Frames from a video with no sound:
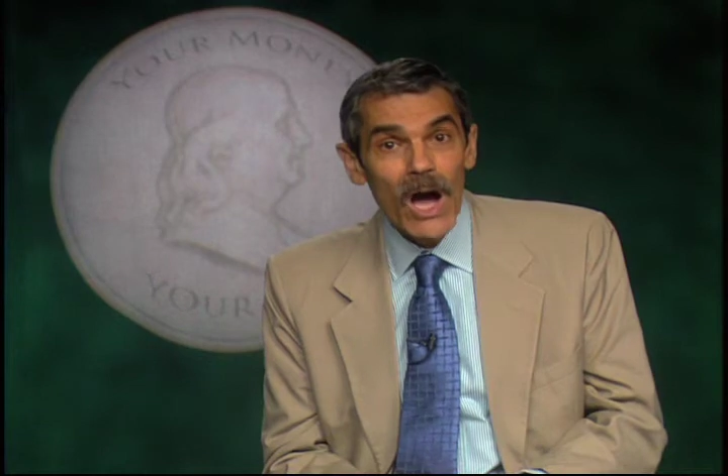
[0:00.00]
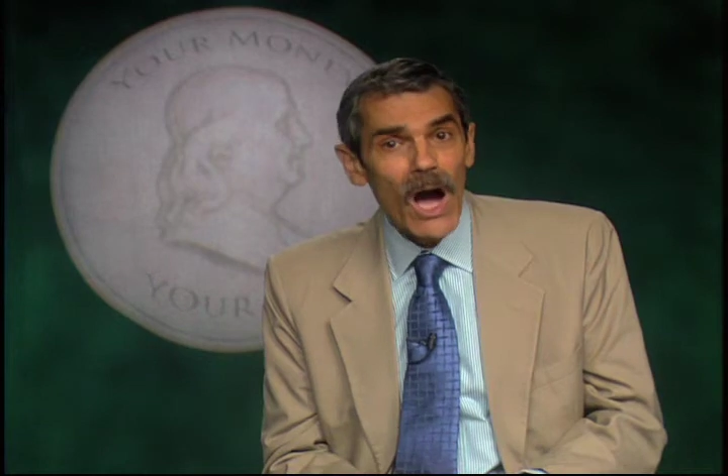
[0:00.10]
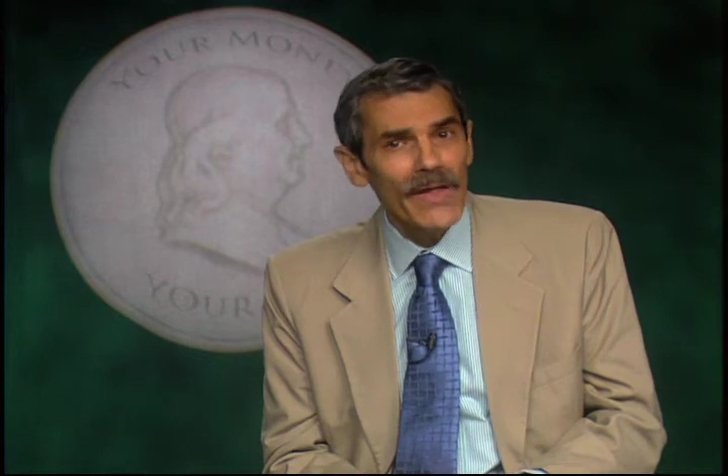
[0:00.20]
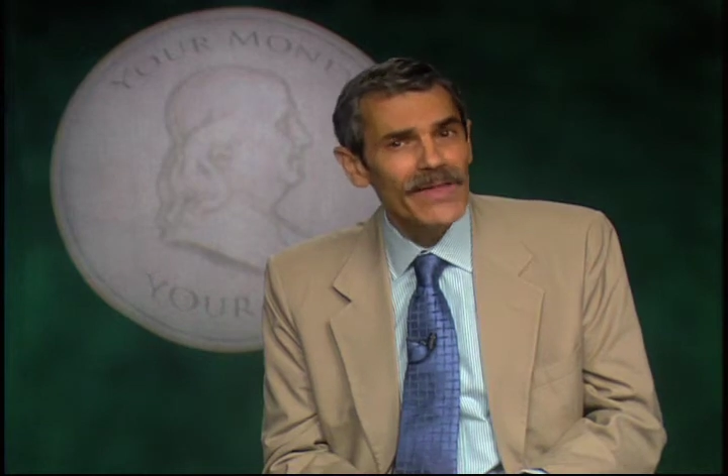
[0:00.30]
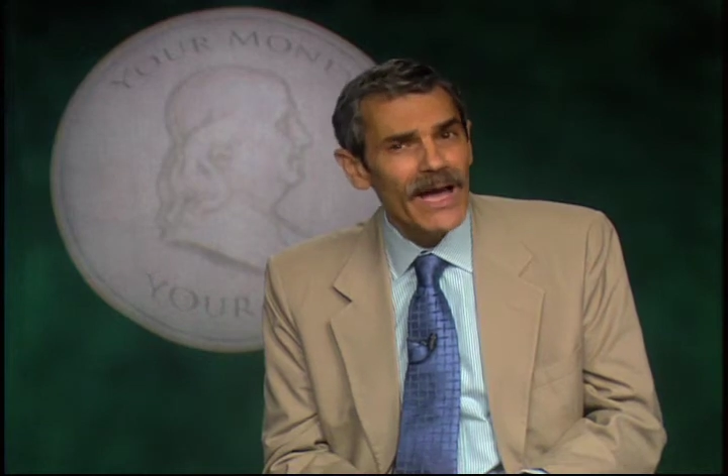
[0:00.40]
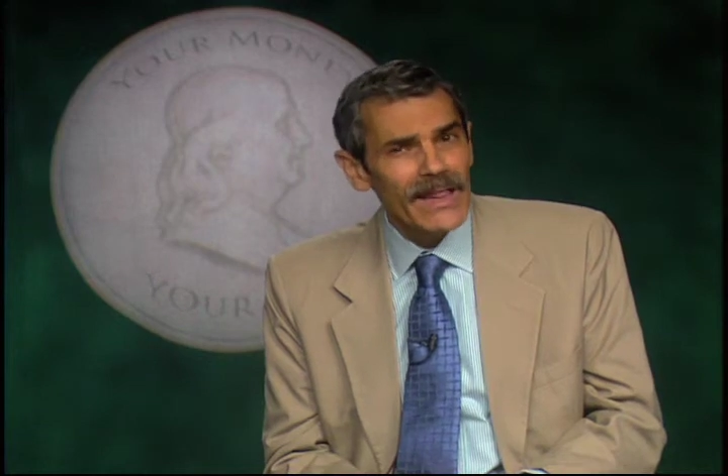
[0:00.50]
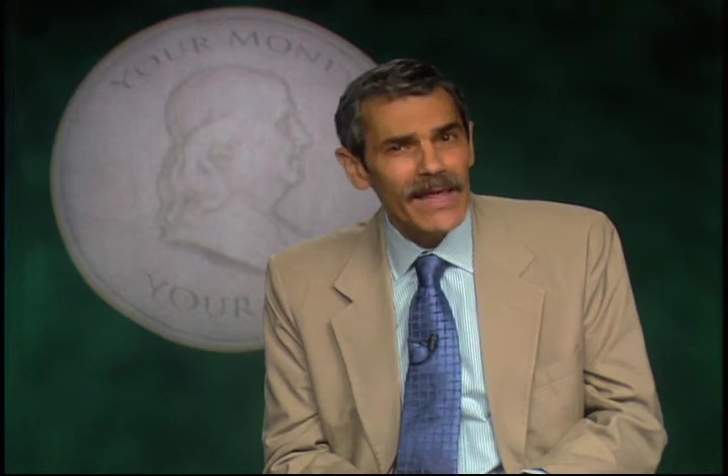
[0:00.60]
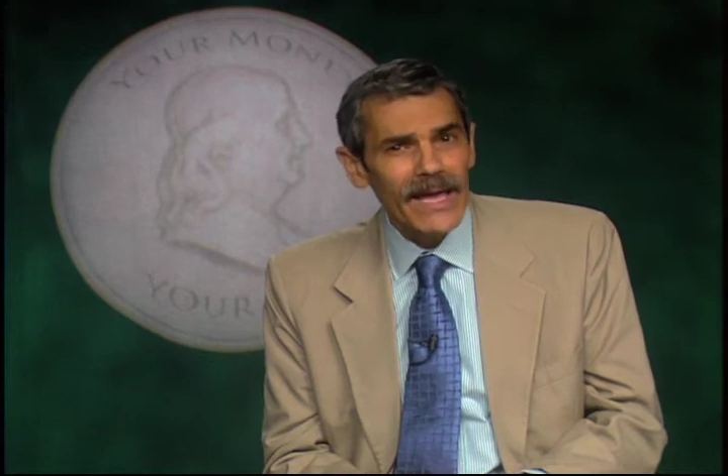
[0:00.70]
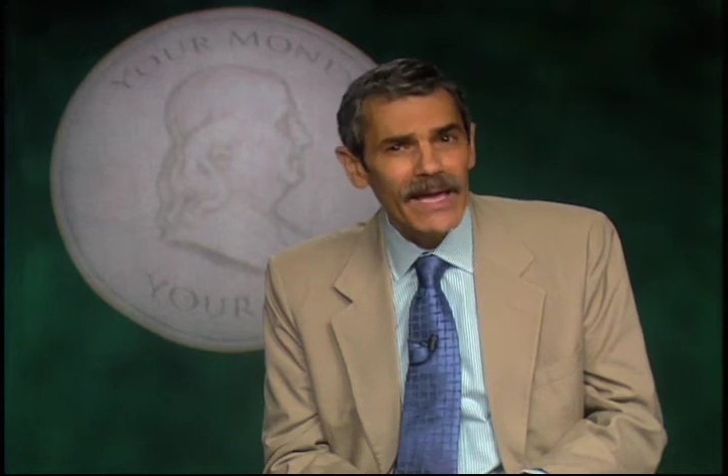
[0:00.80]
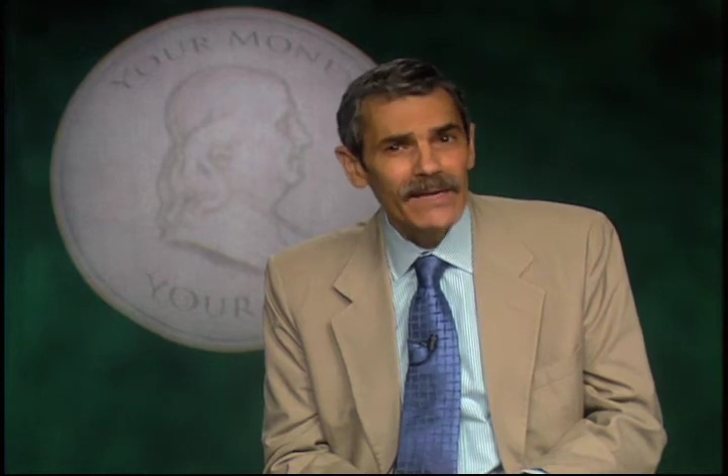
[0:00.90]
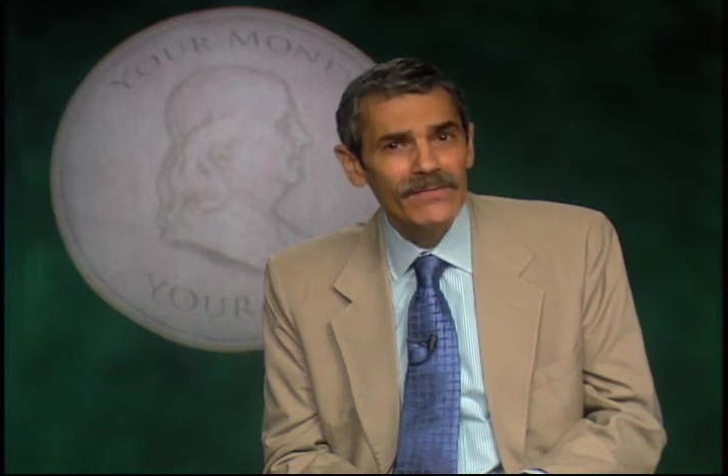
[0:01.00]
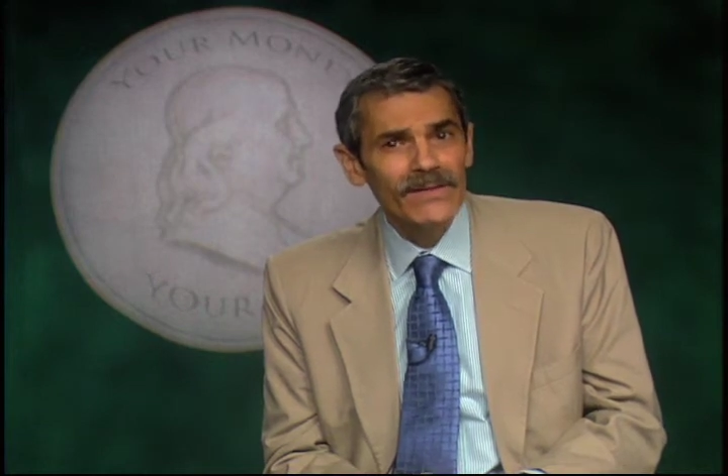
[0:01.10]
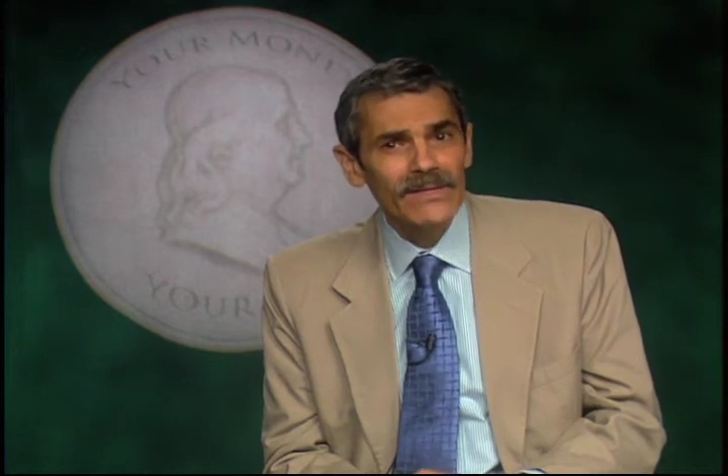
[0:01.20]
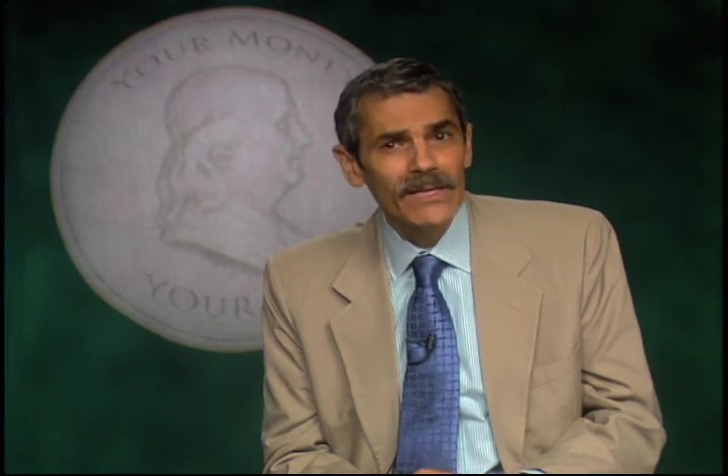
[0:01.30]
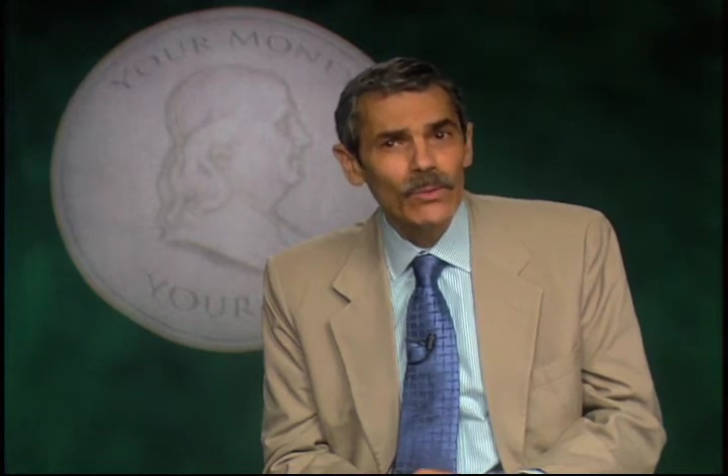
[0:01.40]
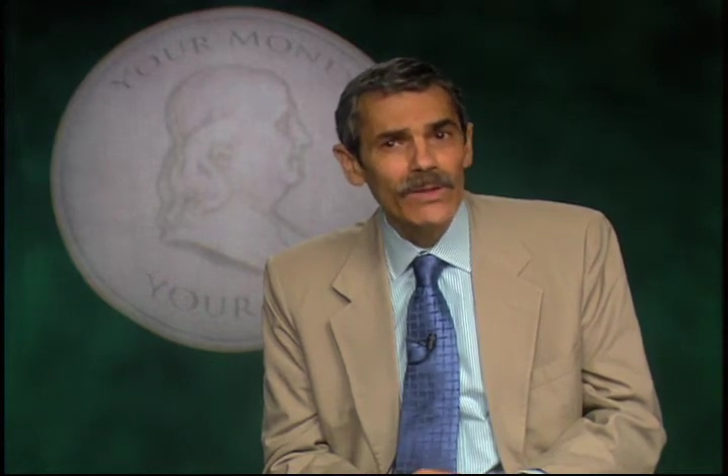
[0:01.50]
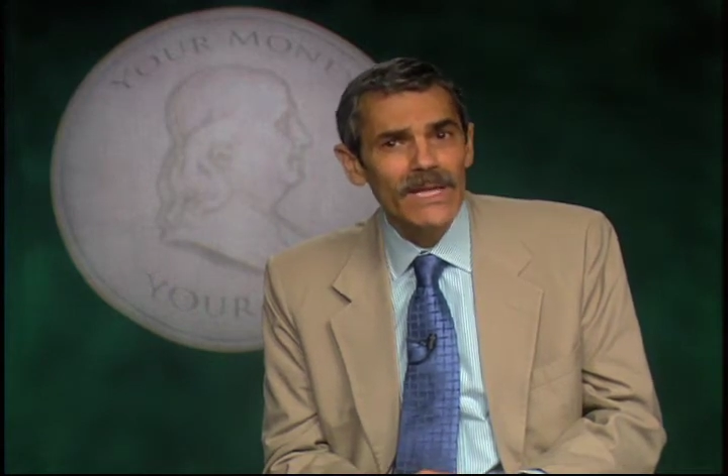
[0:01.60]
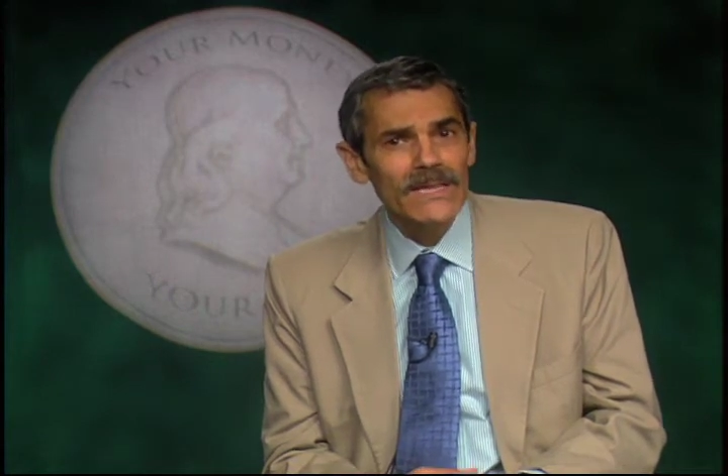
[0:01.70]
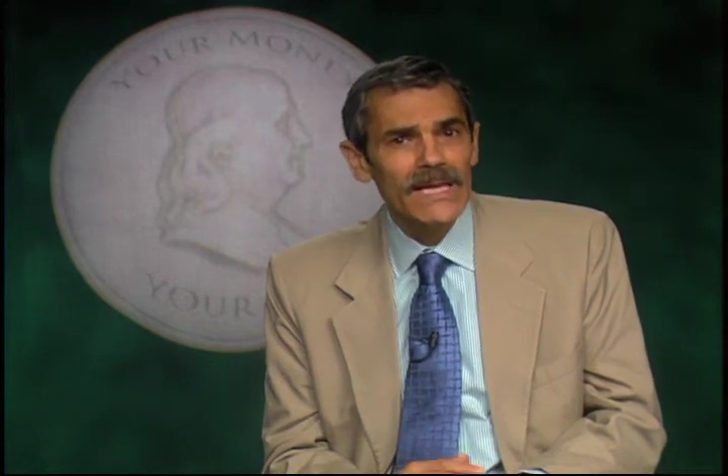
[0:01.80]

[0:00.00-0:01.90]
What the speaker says: On the other hand, if a deal within